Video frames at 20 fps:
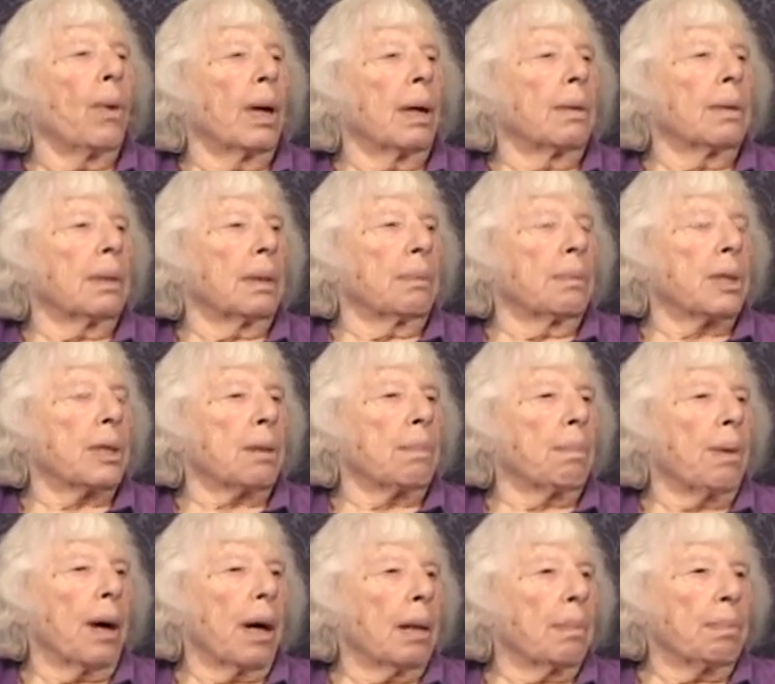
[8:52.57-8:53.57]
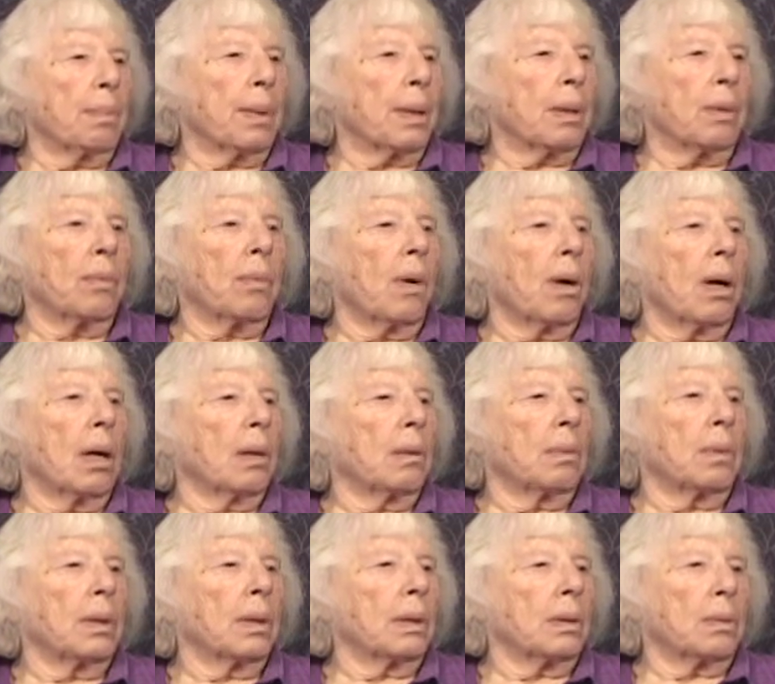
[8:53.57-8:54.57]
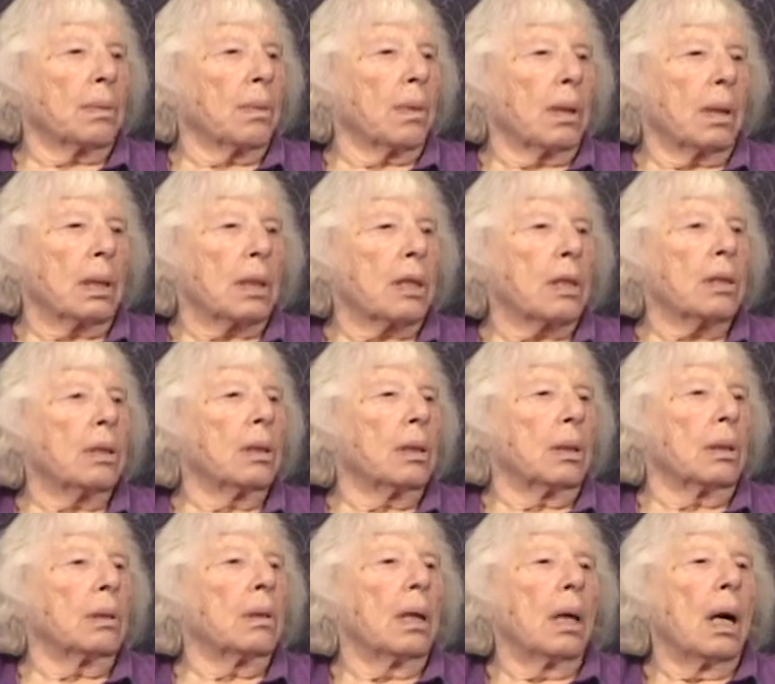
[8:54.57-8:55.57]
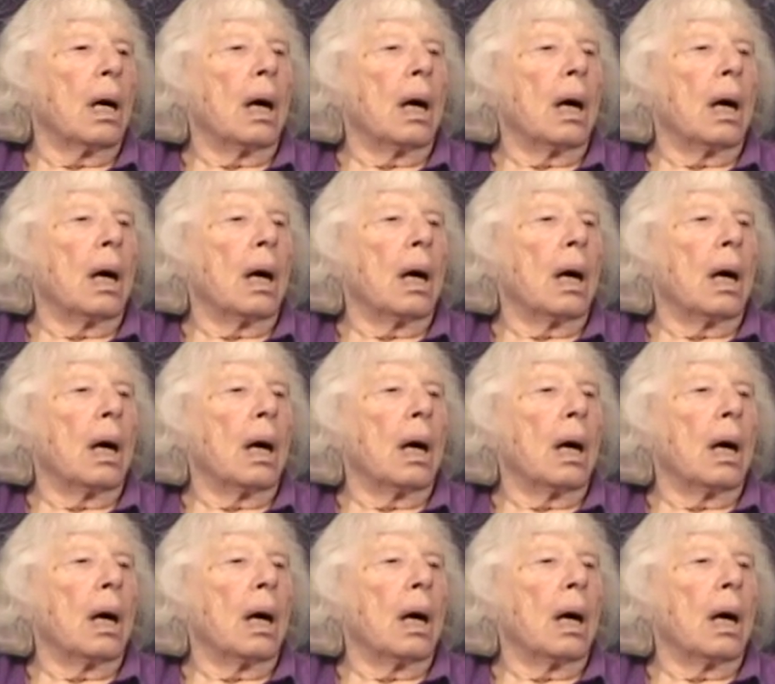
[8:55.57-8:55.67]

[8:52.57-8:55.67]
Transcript: well, it was a popular war, World War Two,